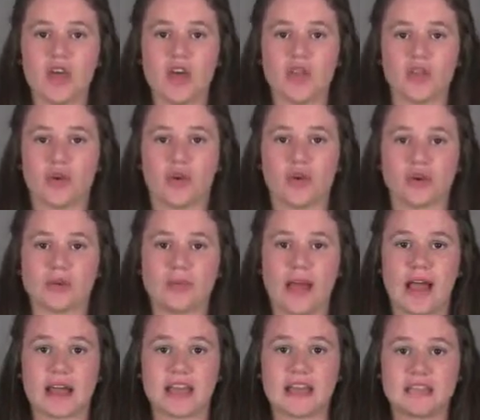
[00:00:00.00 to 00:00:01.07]
the
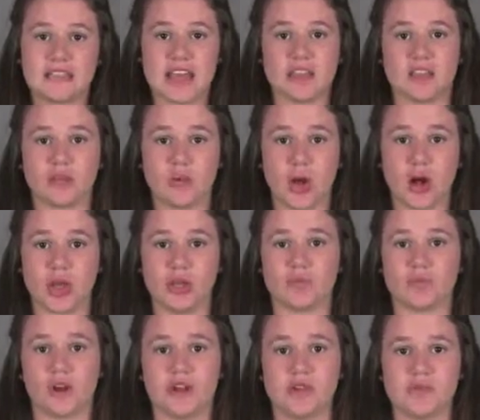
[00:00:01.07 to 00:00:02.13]
quarterback can take the ball
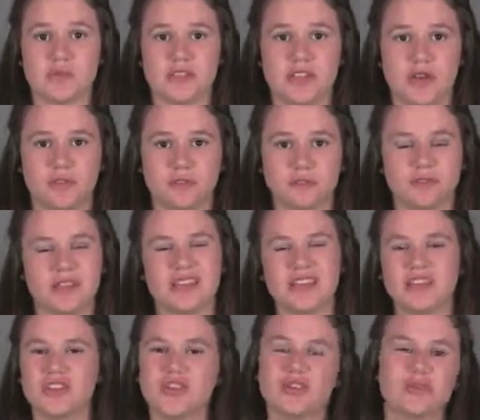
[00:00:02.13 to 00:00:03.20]
and run himself.
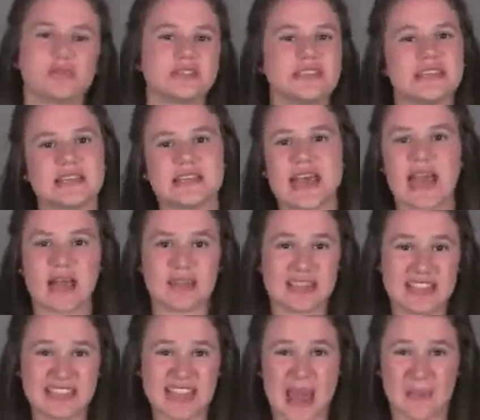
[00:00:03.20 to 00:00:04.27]
You don't see
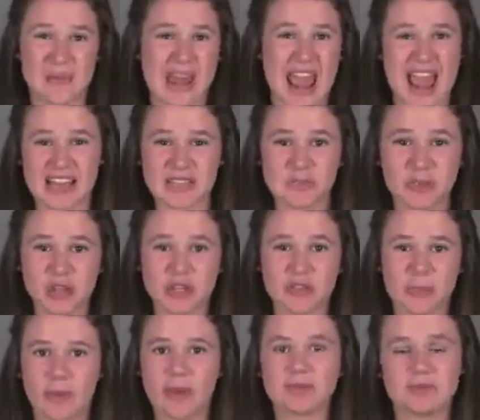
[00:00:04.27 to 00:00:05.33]
this happen as
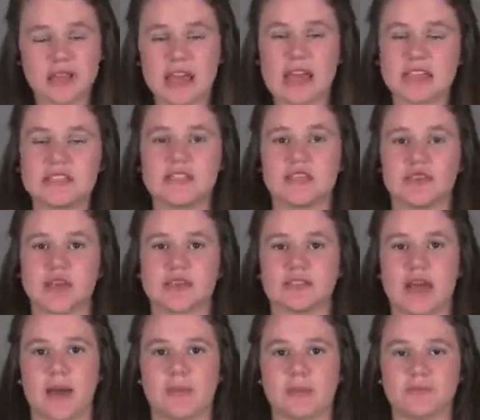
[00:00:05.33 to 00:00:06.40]
much, but it still does
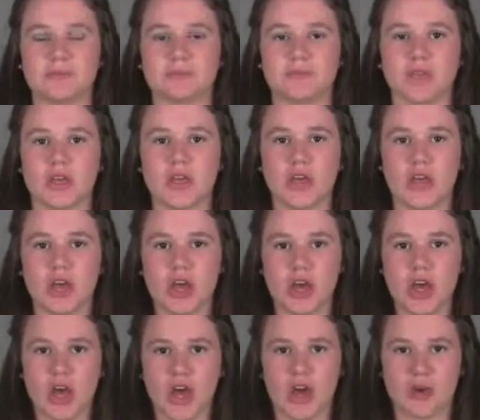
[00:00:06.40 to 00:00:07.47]
happen.
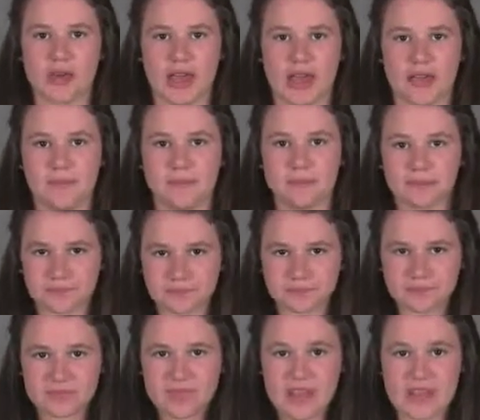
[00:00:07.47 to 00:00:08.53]
Okay,
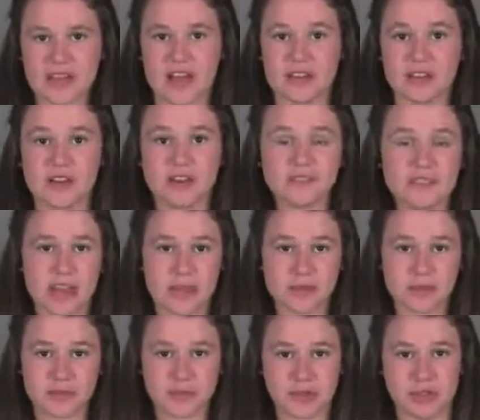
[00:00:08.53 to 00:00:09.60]
now that I've
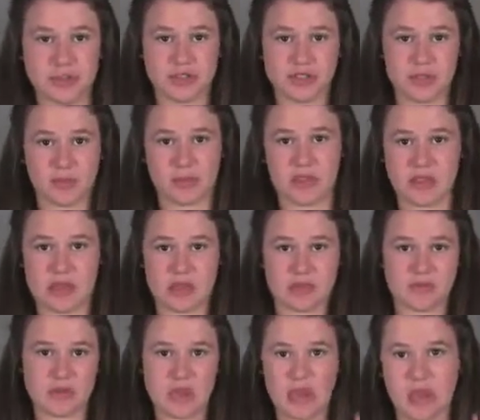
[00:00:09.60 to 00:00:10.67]
named for you some of
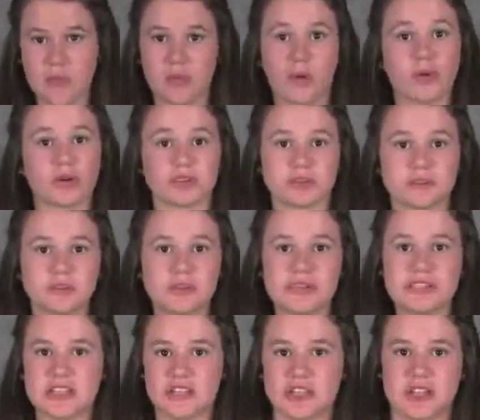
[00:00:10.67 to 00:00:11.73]
the important
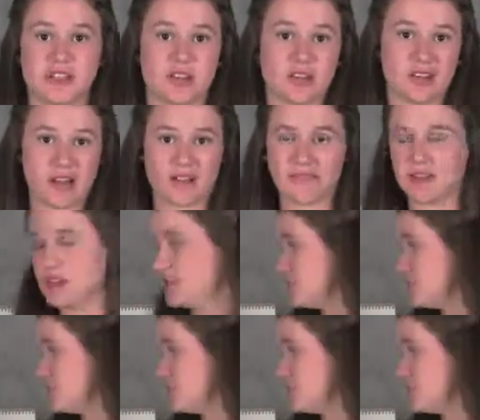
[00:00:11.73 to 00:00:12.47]
positions on offense,